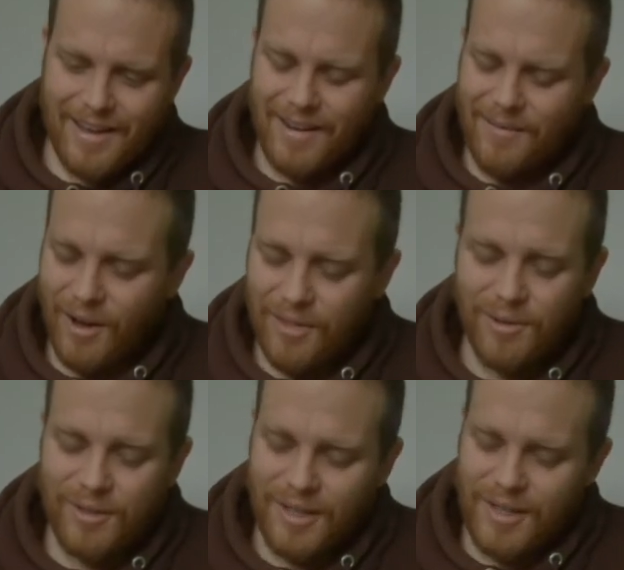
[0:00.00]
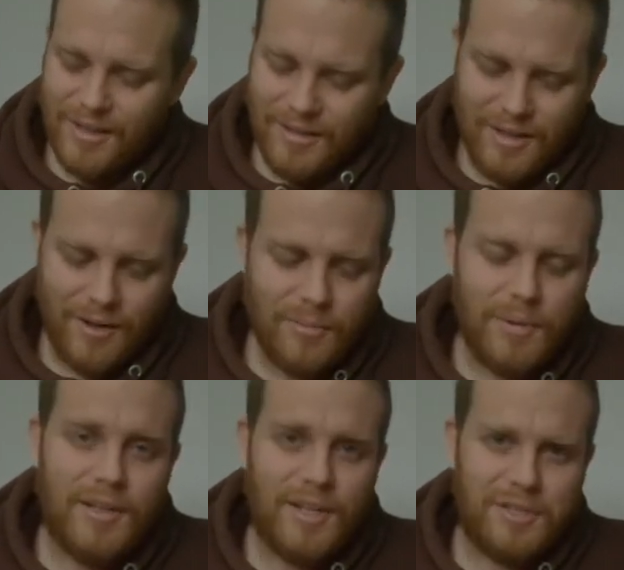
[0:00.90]
I thought the Lone
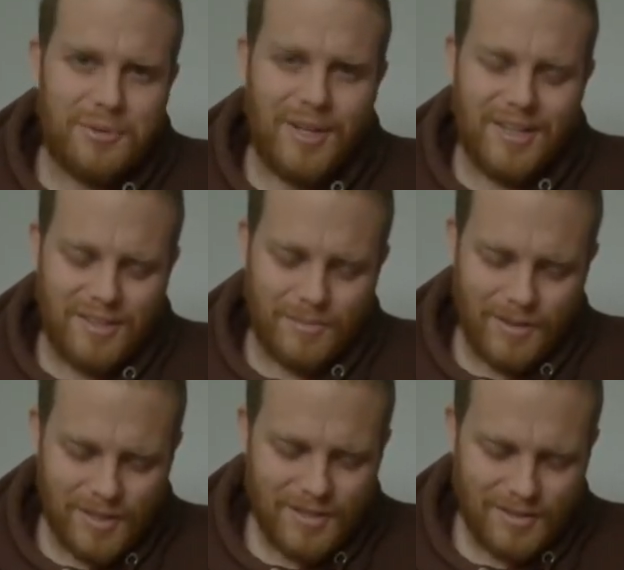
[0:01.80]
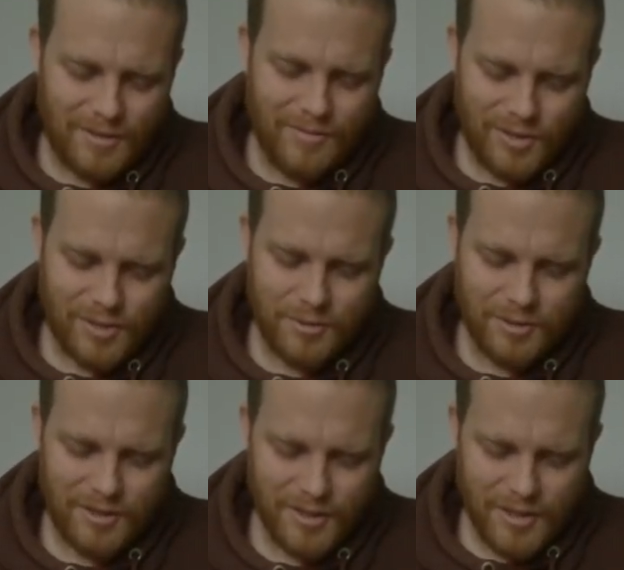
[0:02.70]
Peak had short laces, but these are even
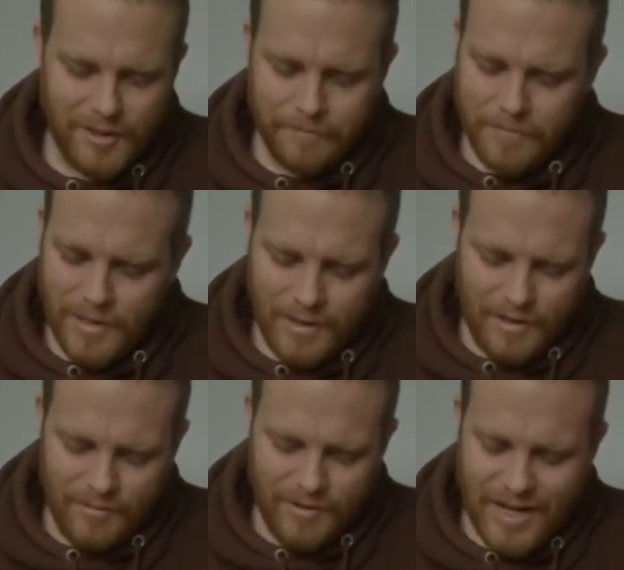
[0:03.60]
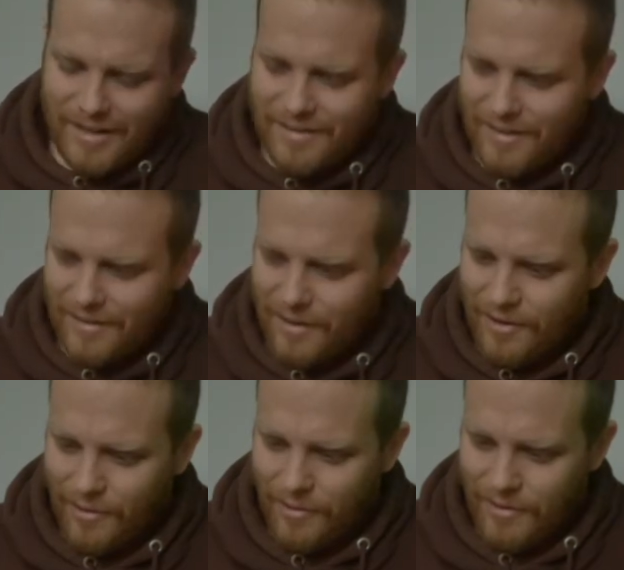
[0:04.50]
shorter. Reality is, though,
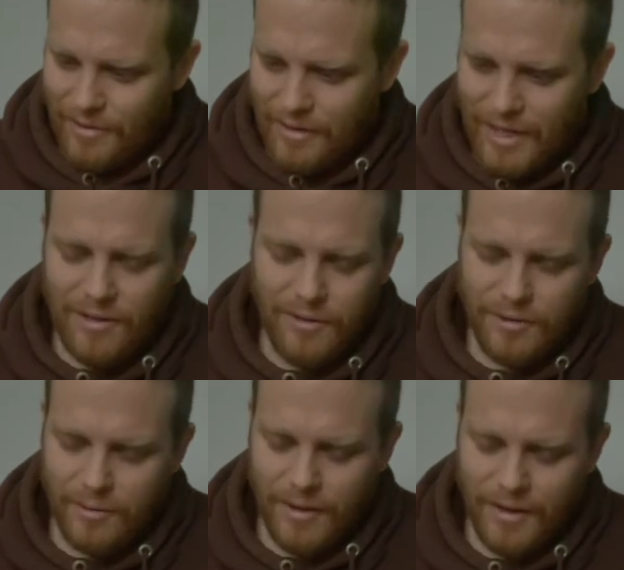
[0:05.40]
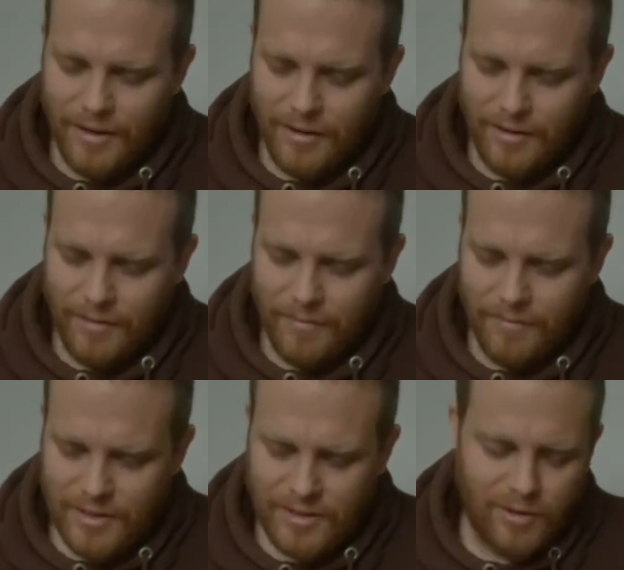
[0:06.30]
you get used to it,
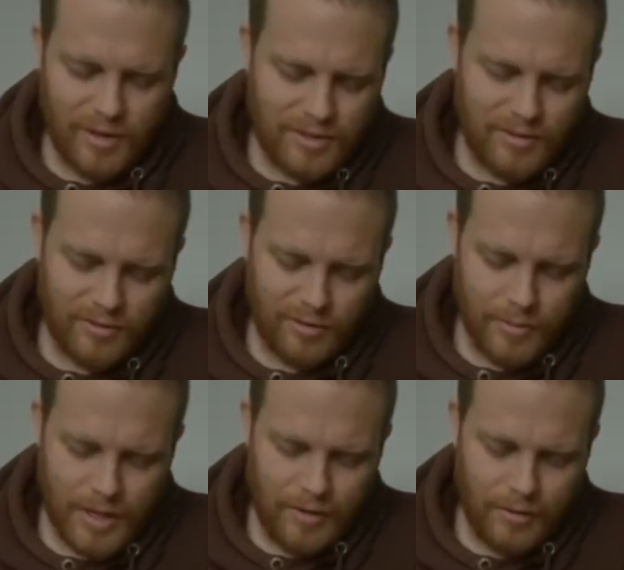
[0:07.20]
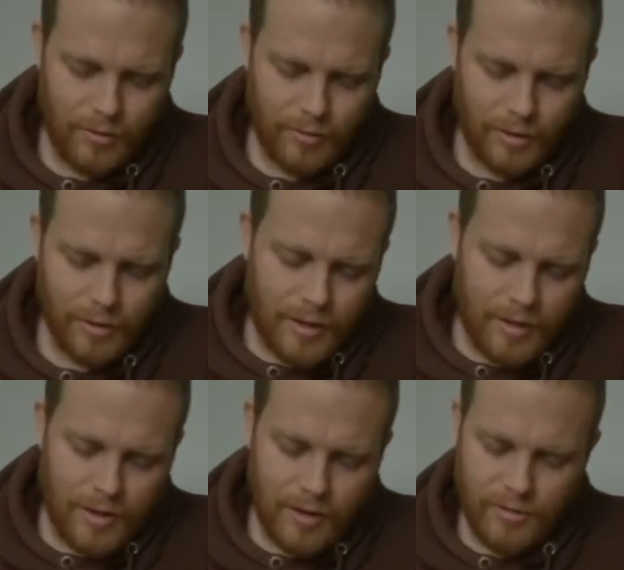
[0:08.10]
and it's not too bad in the long
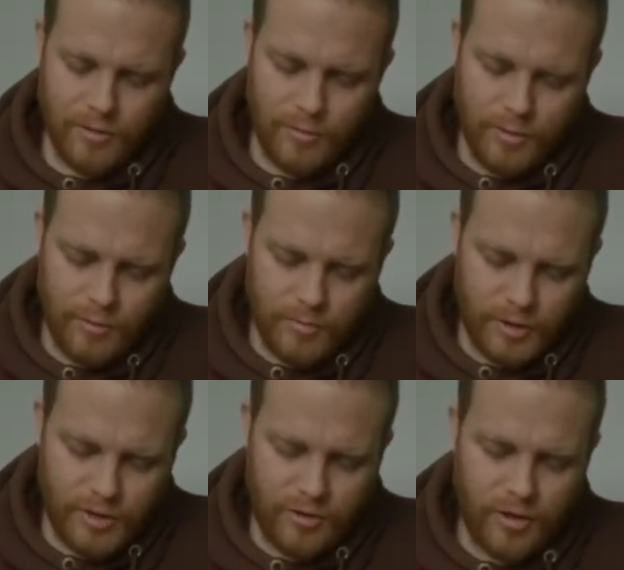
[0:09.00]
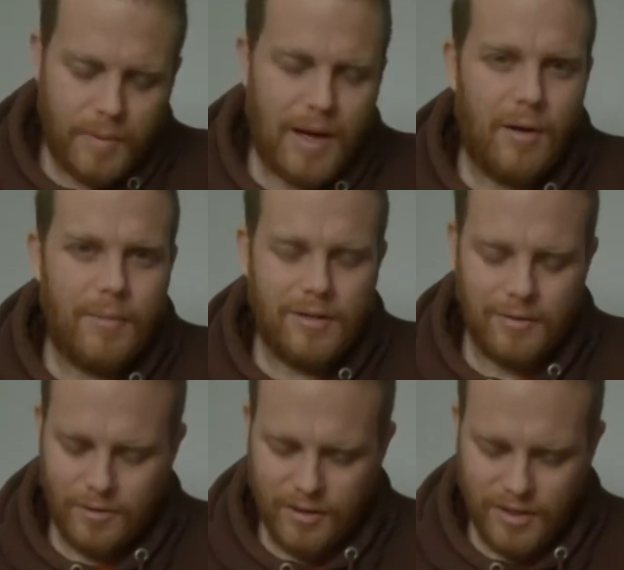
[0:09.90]
run. I do use my Stryd power
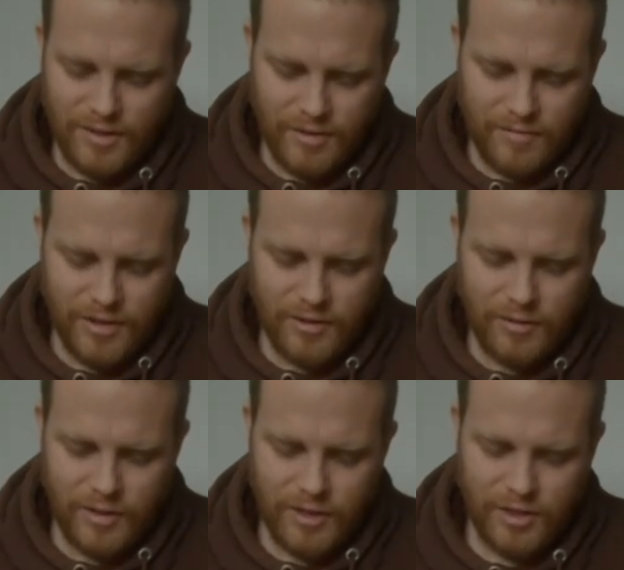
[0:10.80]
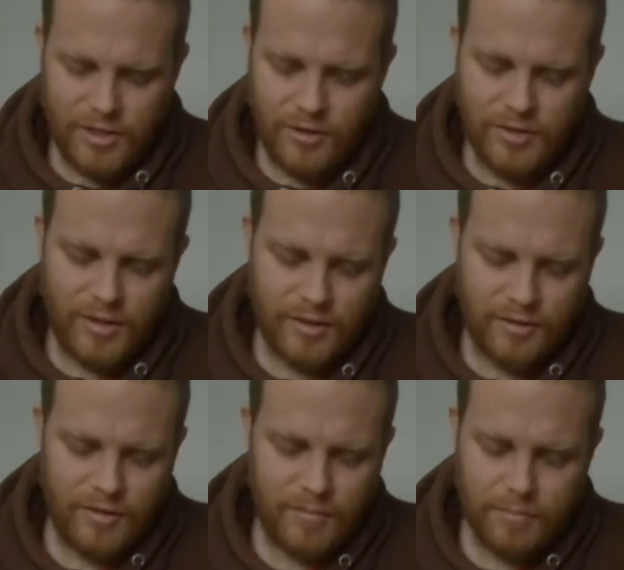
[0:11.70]
meter with these, and it fits on there just nice. It
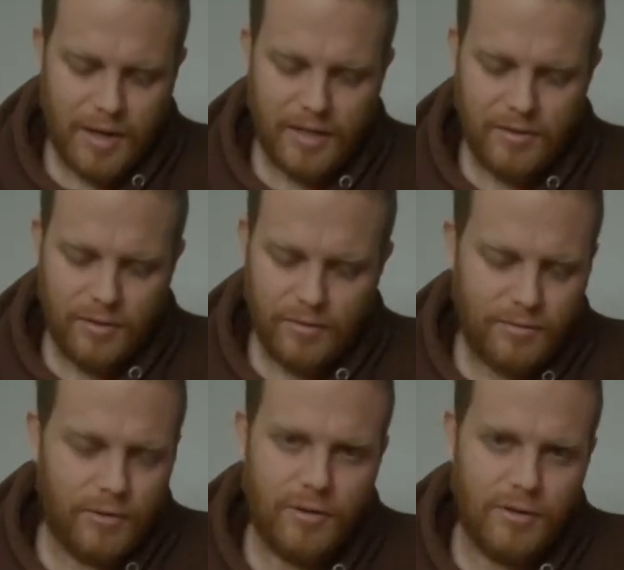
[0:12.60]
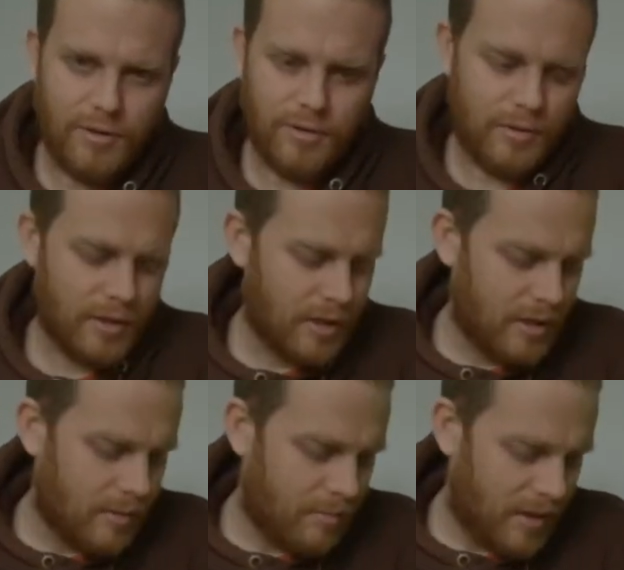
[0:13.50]
doesn't bang into your foot as you're
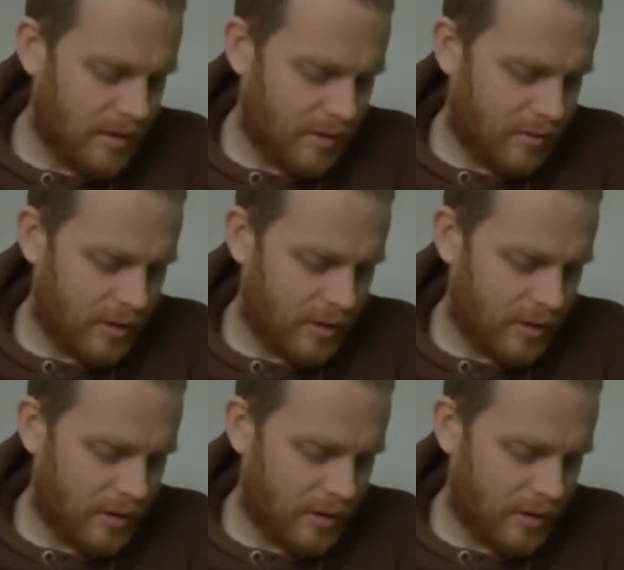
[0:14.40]
bending it or